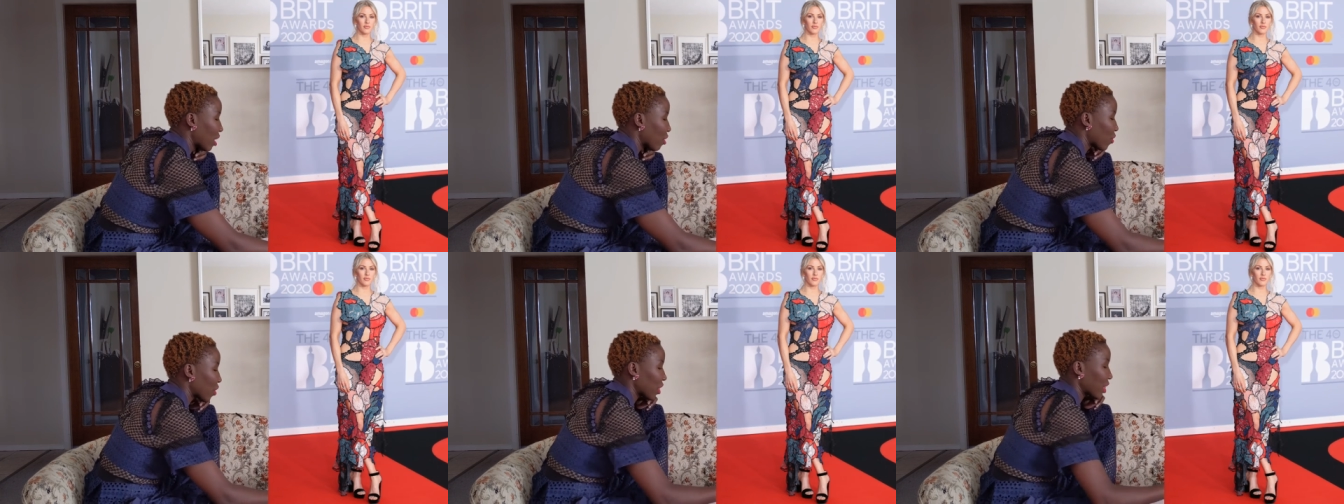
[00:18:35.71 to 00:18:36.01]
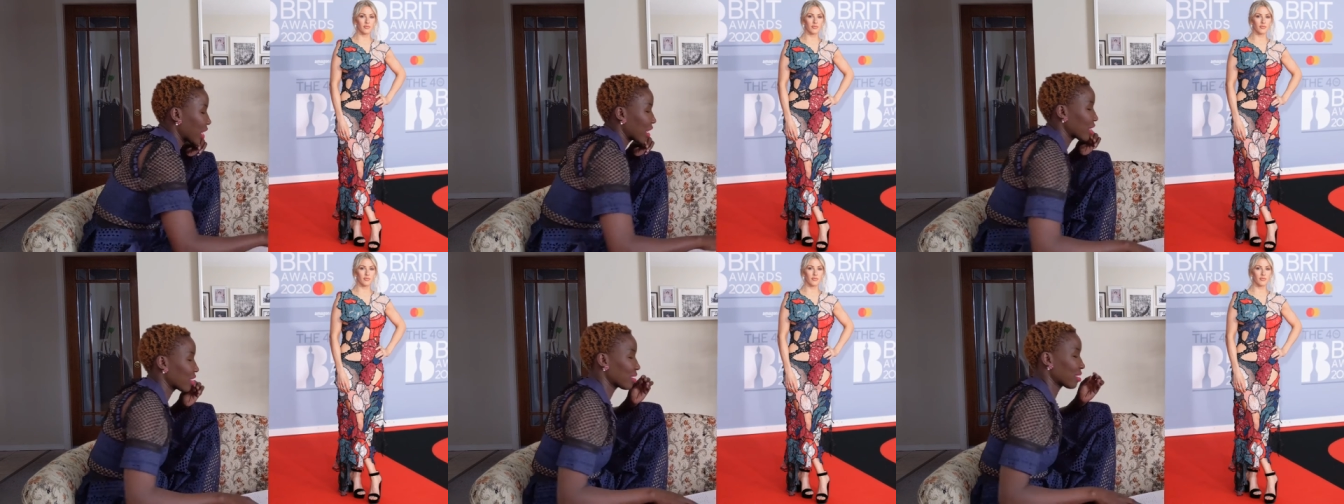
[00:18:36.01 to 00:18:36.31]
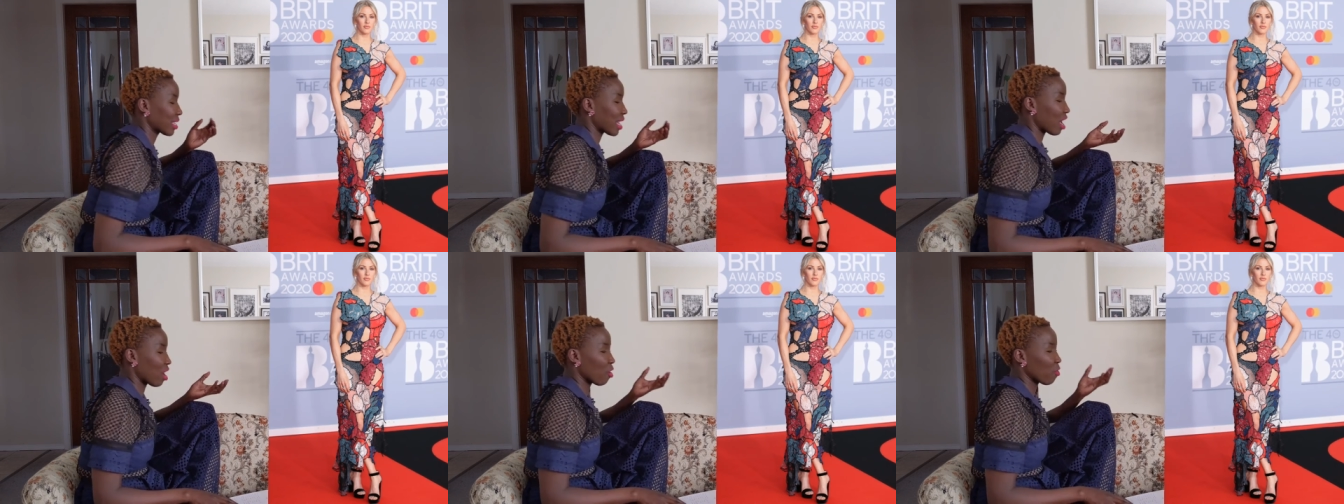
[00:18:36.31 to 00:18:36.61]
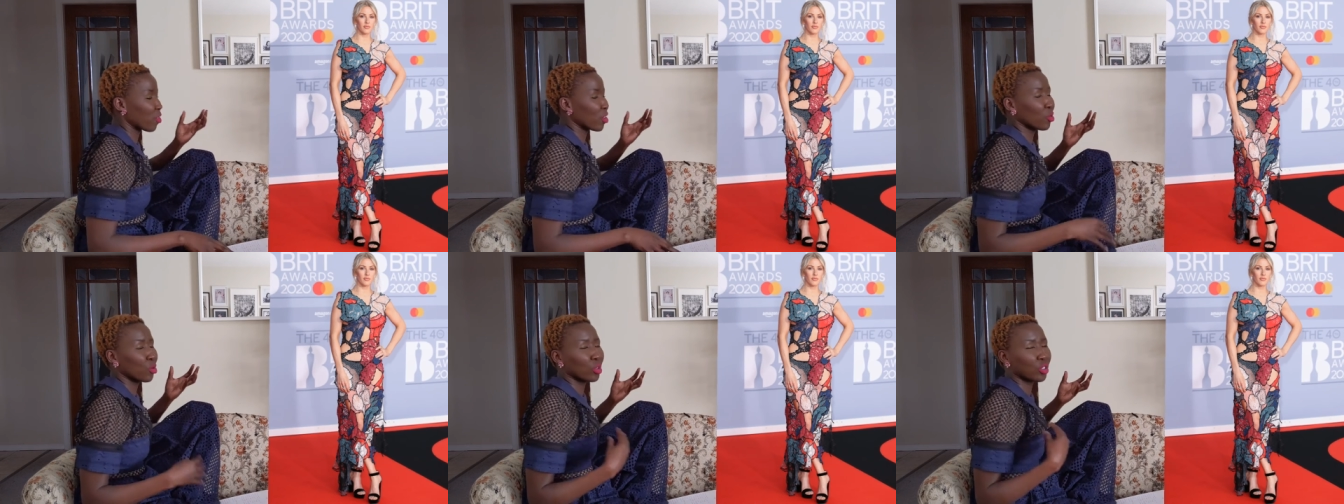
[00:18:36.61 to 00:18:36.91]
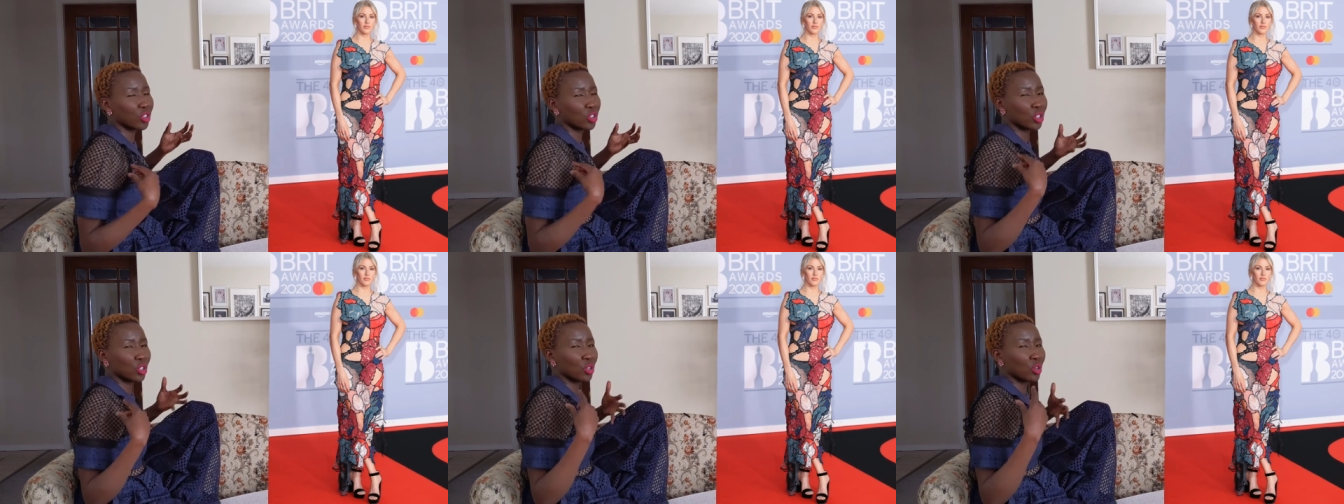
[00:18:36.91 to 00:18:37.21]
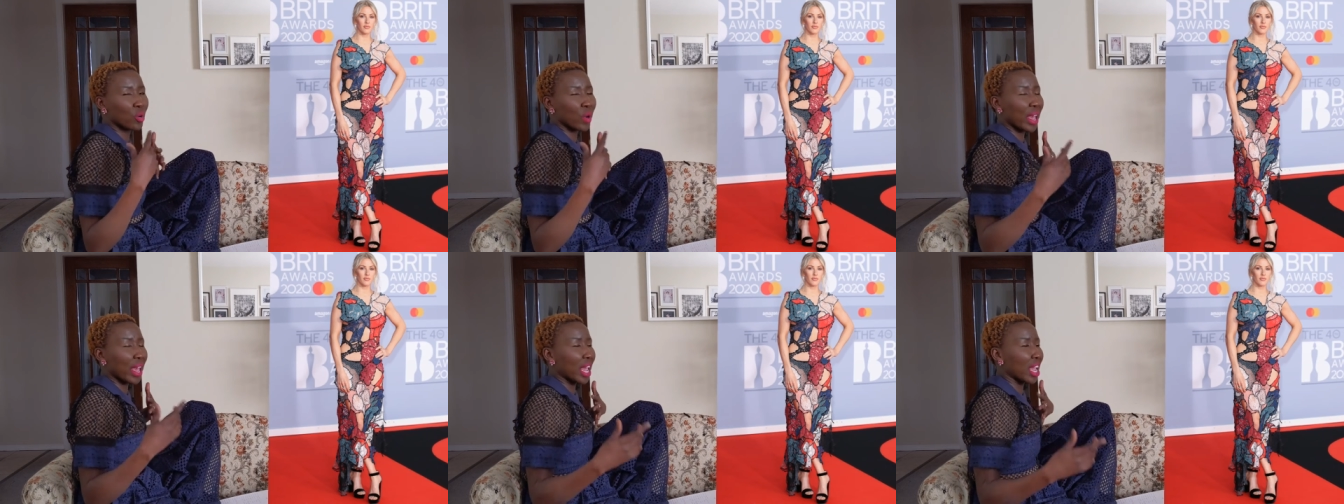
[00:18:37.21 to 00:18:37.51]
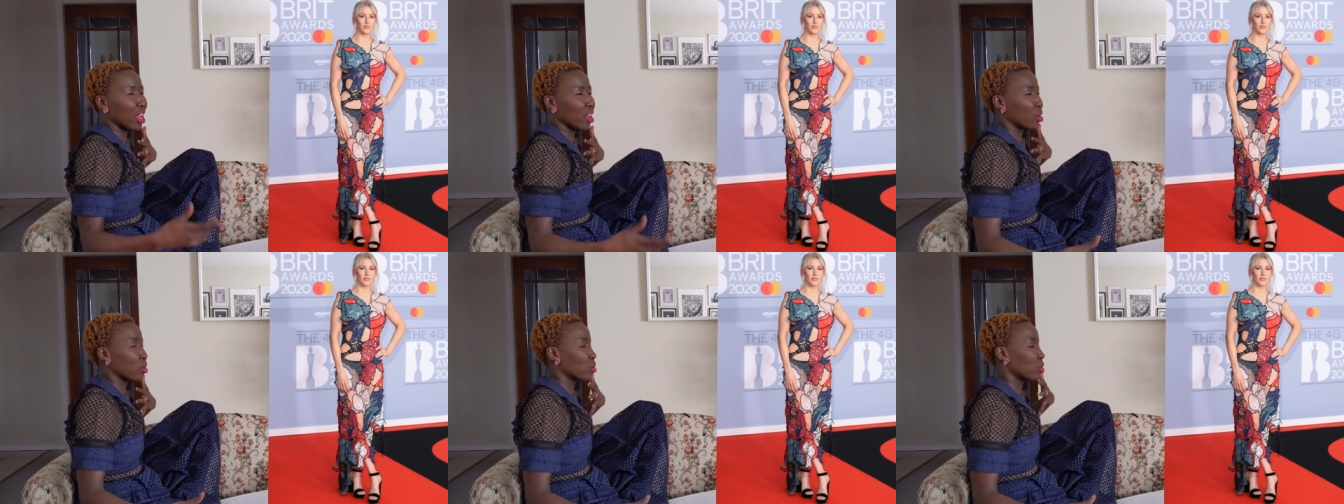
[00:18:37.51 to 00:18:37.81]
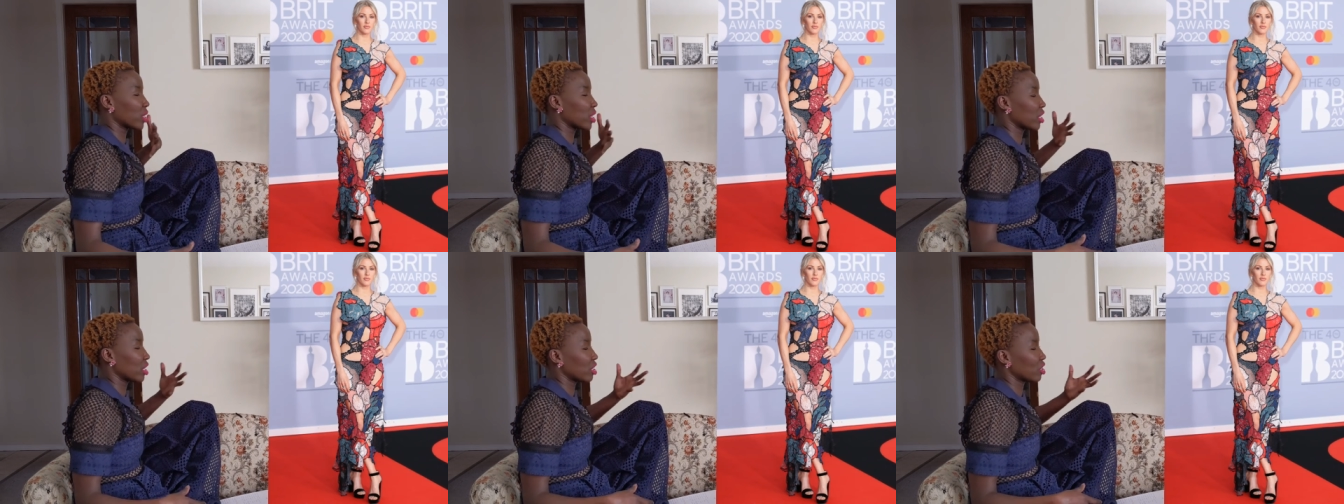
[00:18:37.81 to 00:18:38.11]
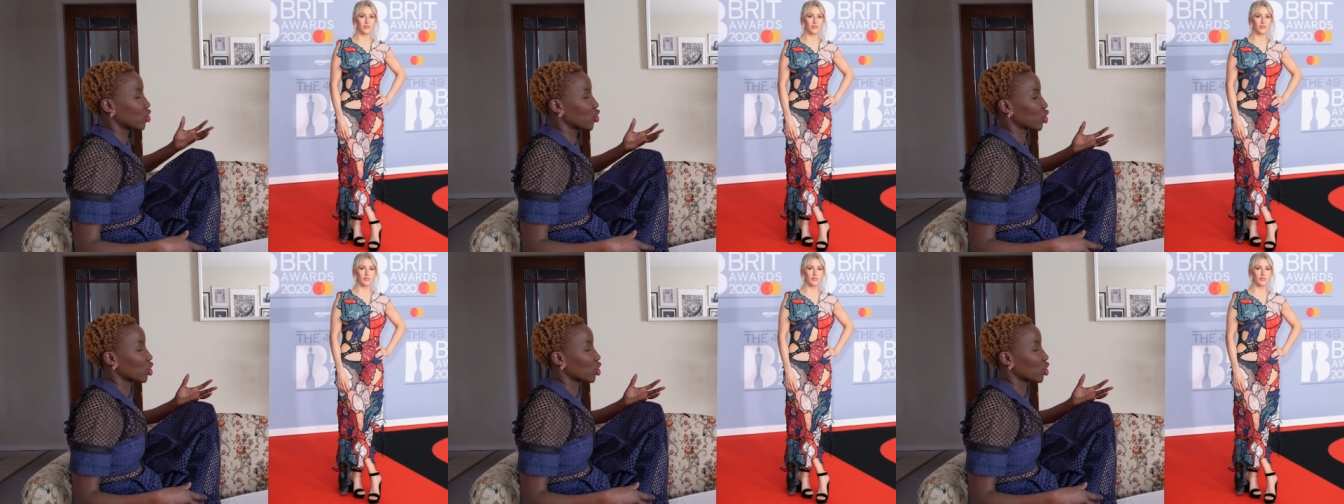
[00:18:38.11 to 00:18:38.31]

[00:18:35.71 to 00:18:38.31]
I feel like this outfit was so airy,